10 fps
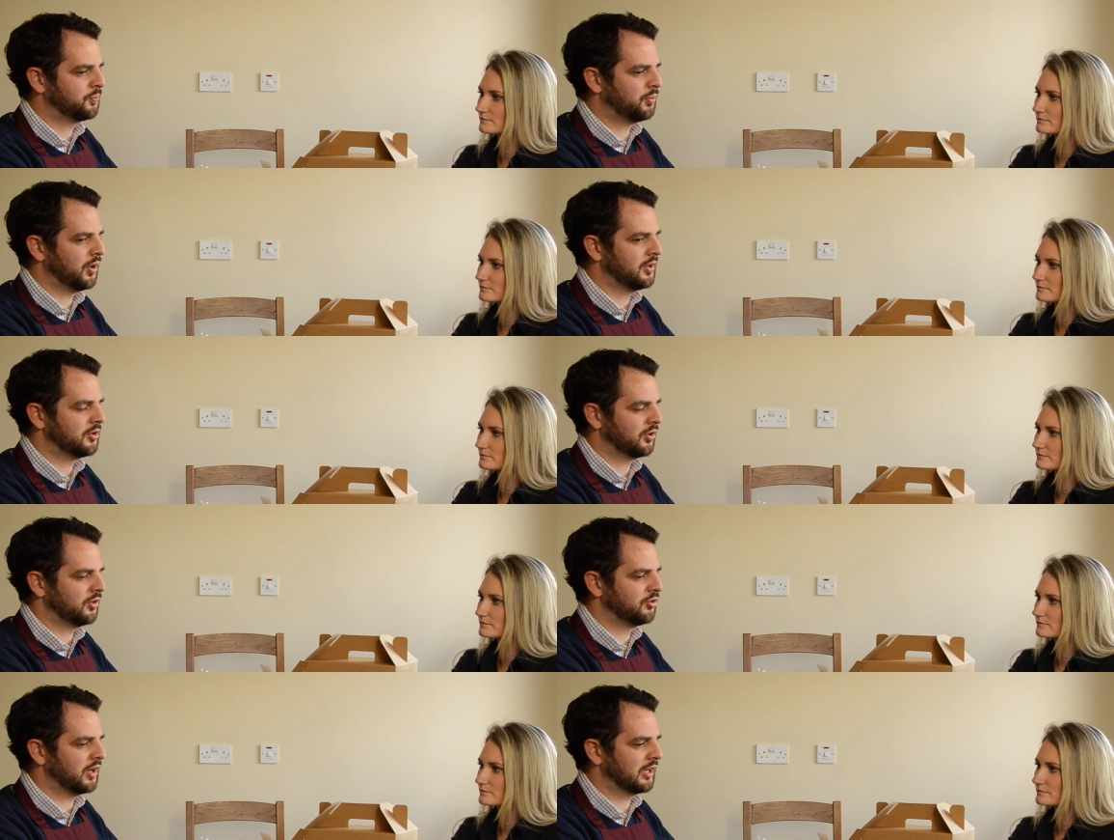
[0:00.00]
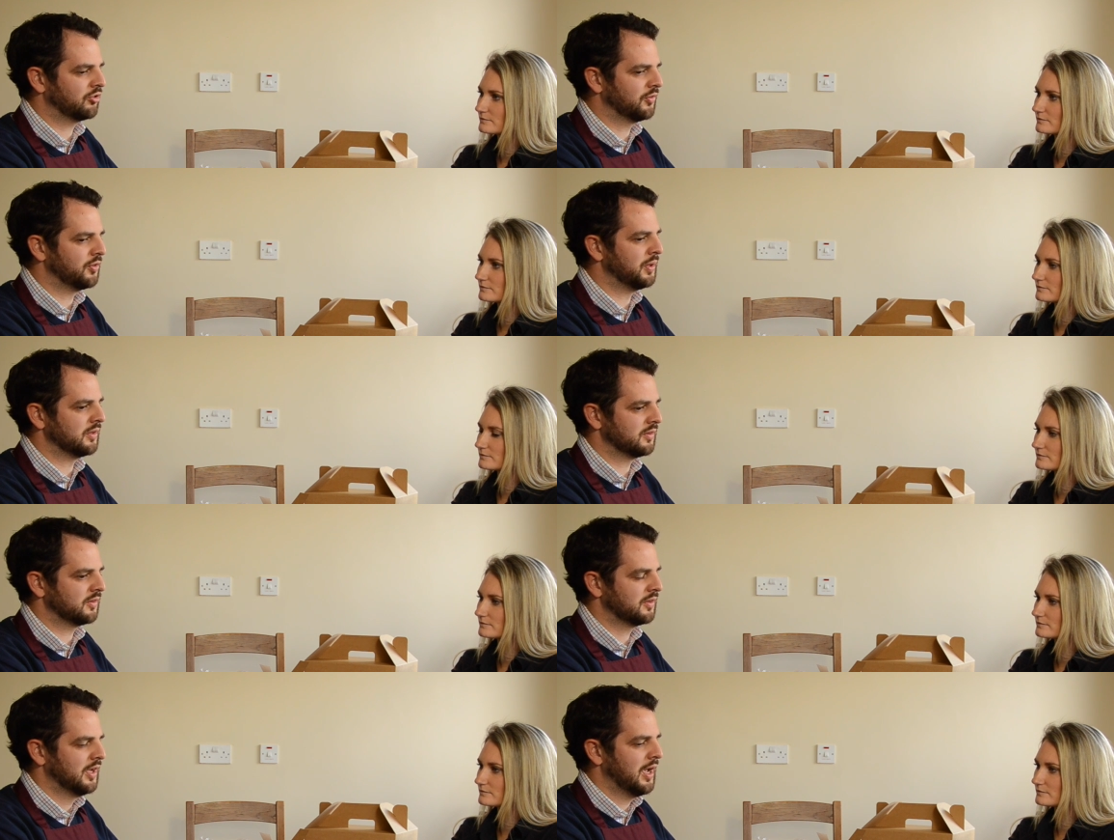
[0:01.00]
Speaker 1: put, took the direction of the
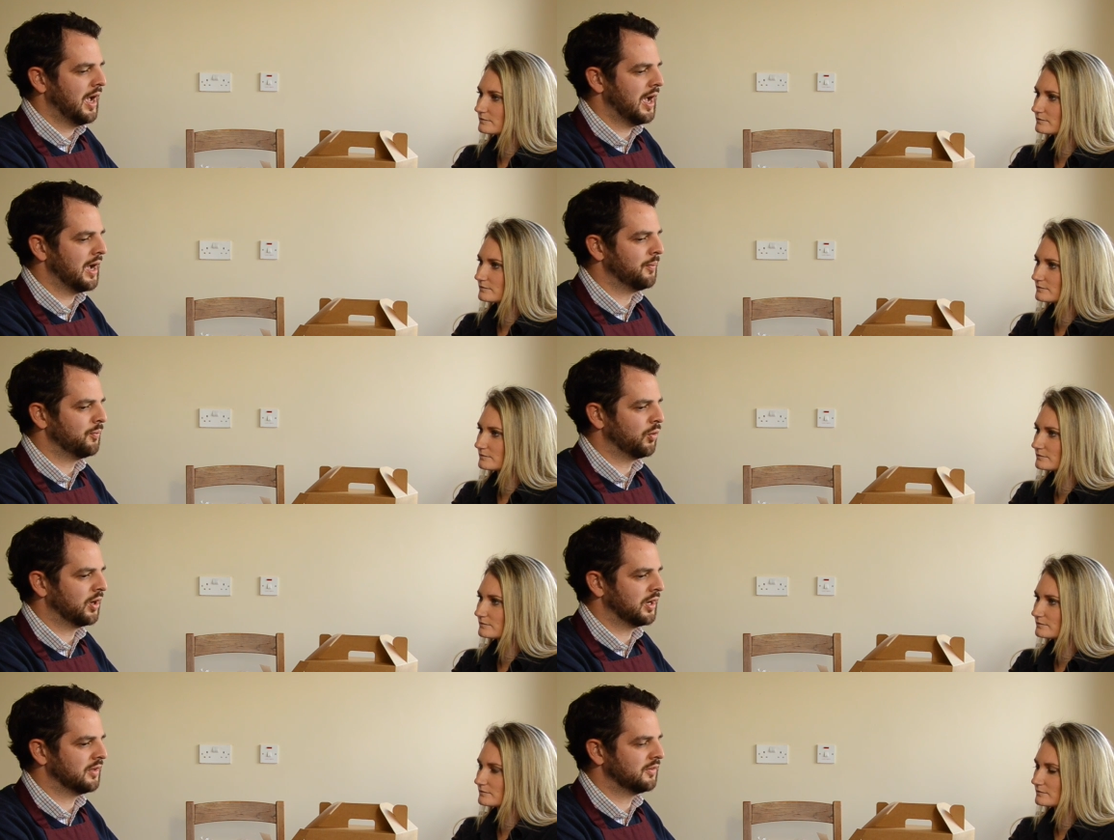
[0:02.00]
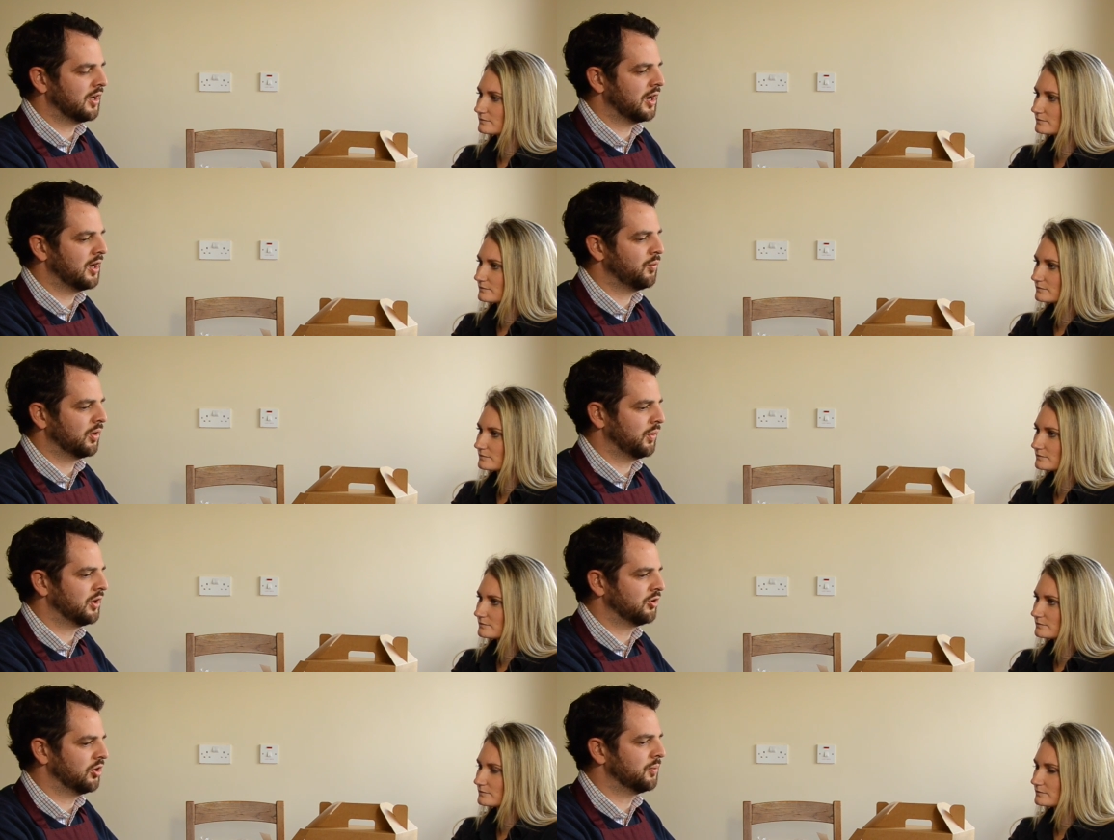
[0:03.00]
business um, where it is now, where we're
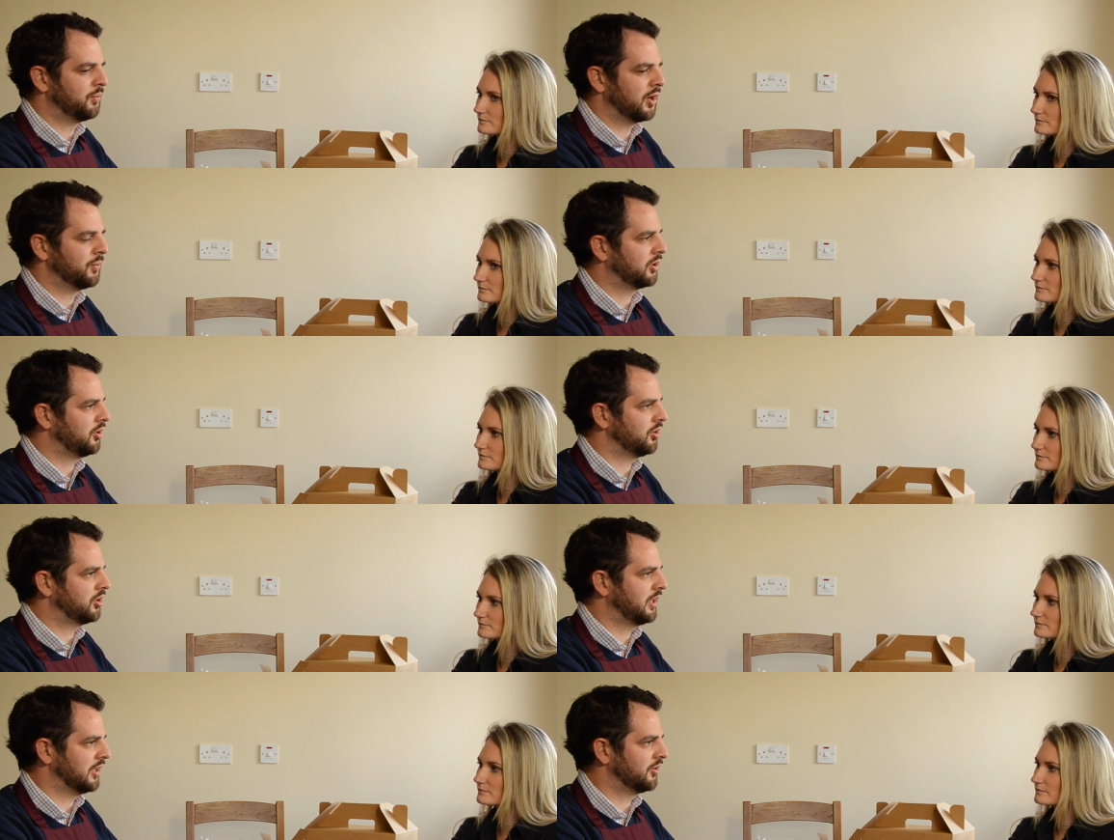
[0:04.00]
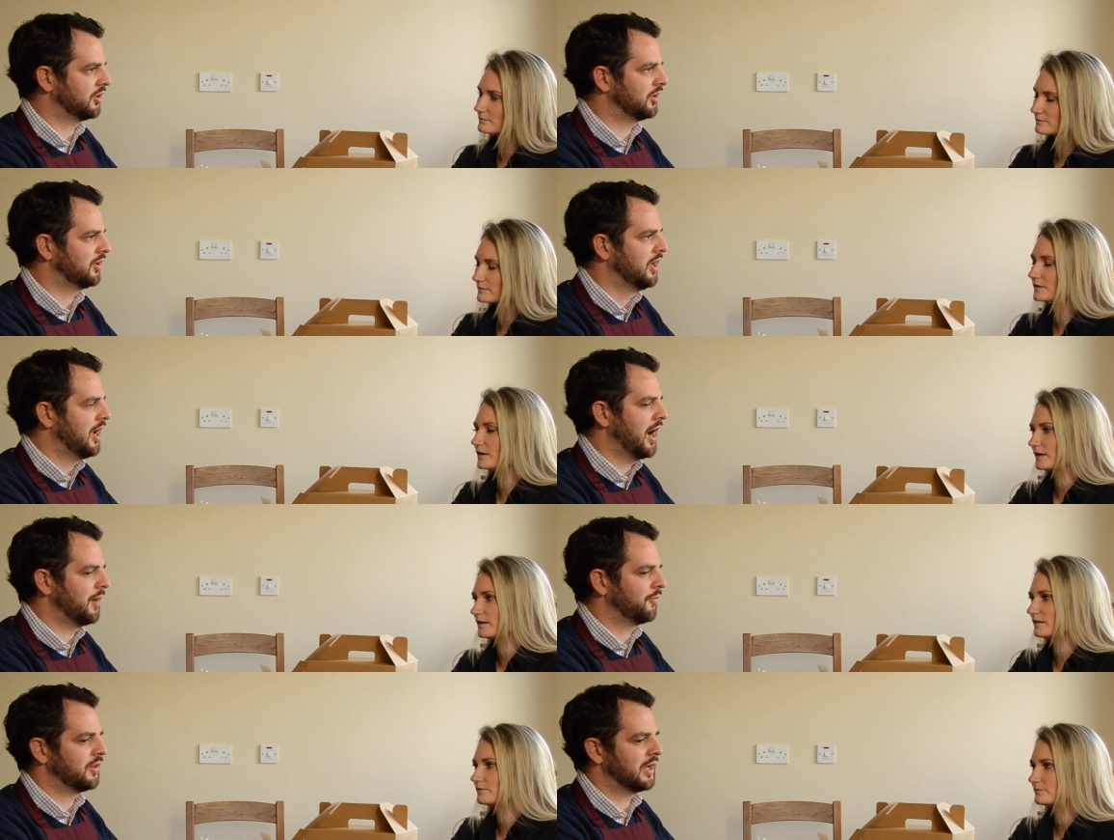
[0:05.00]
doing barbecue catering um, okay. um, for the